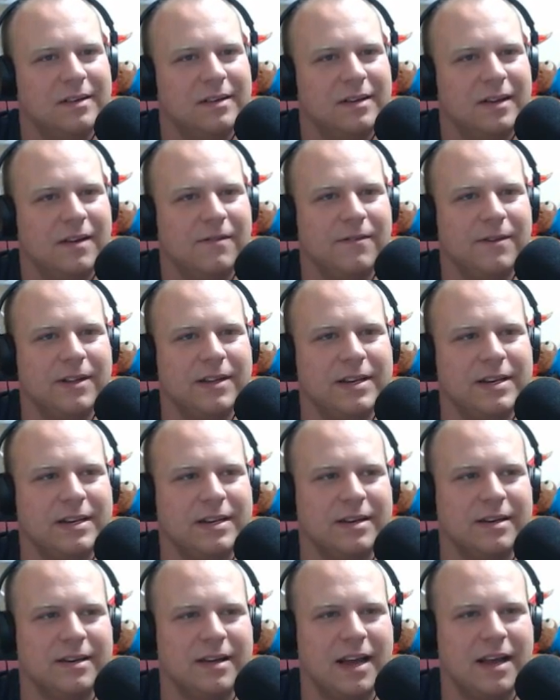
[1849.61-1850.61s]
I really
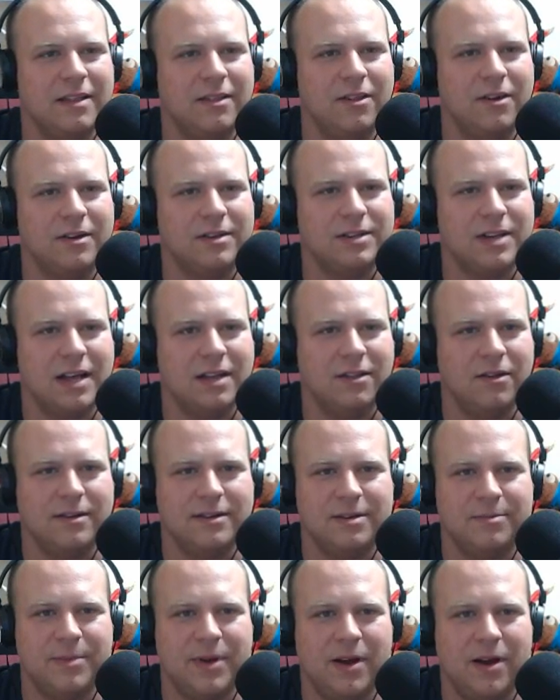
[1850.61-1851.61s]
didn't. I looked
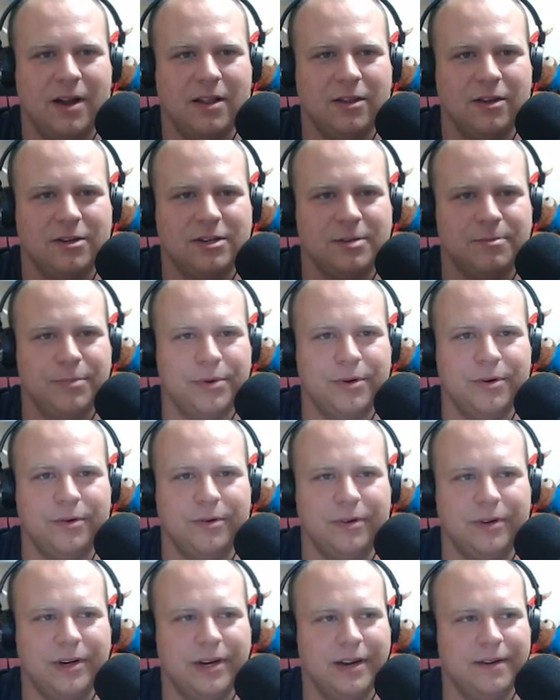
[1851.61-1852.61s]
a
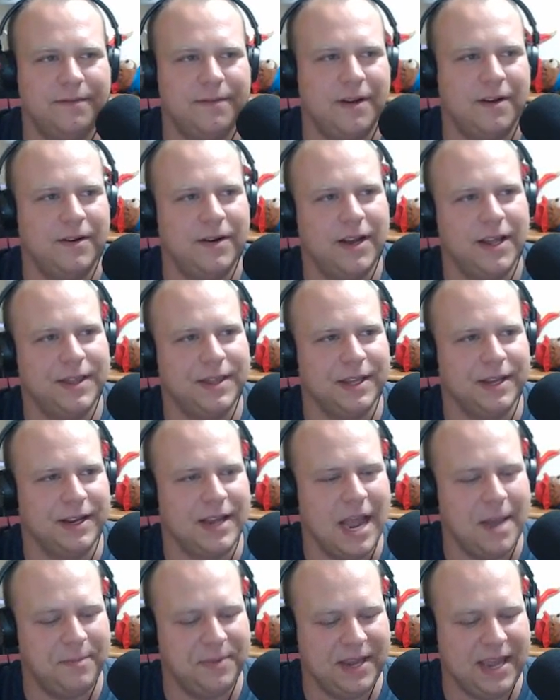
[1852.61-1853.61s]
boot, and I found nothing.
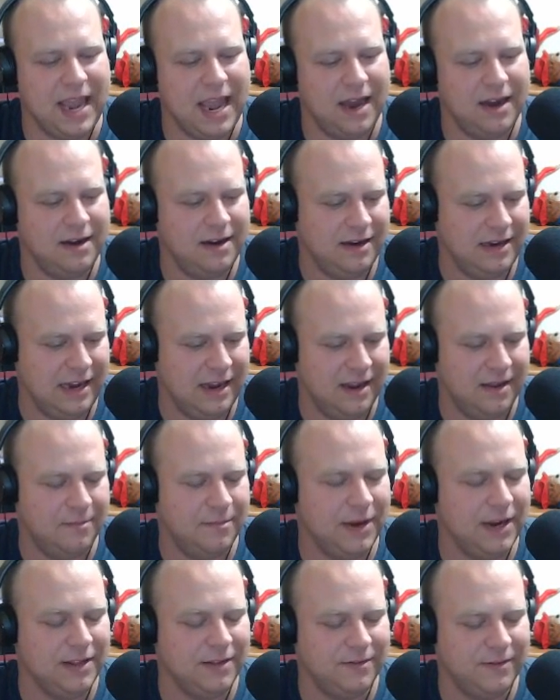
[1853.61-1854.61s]
Happy Canada Day,
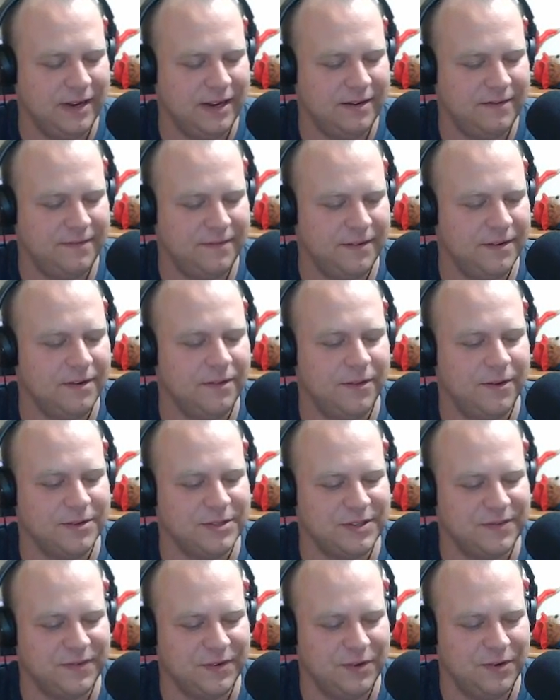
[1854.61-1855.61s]
by the way, for
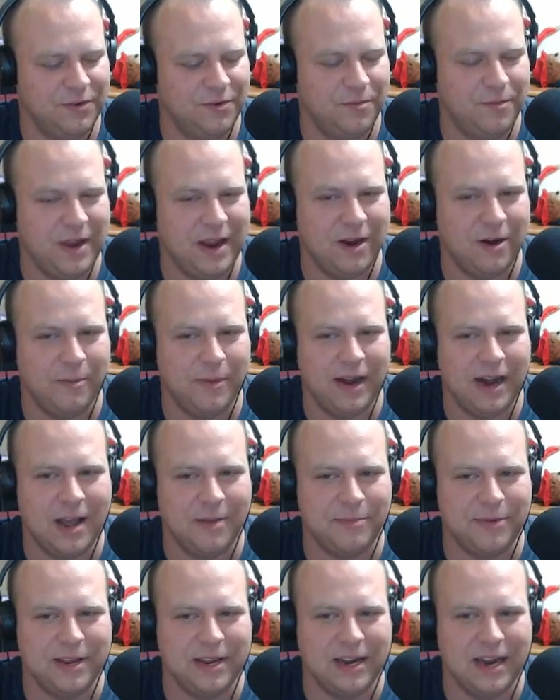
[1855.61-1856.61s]
those of you who may or may
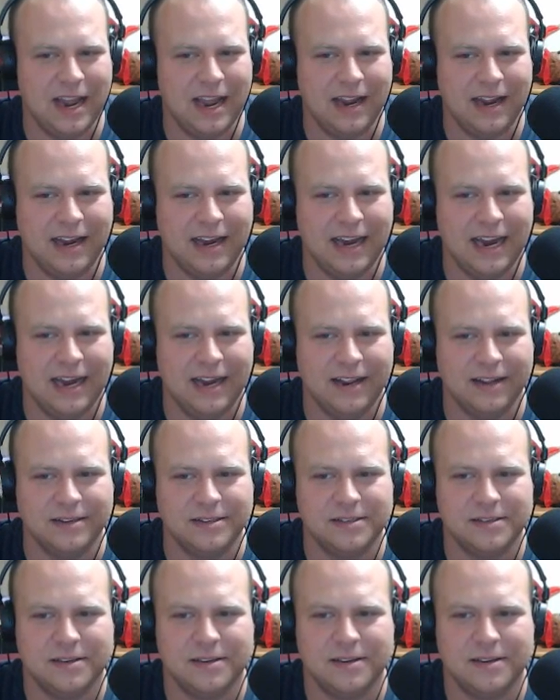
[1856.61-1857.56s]
not be Canadians.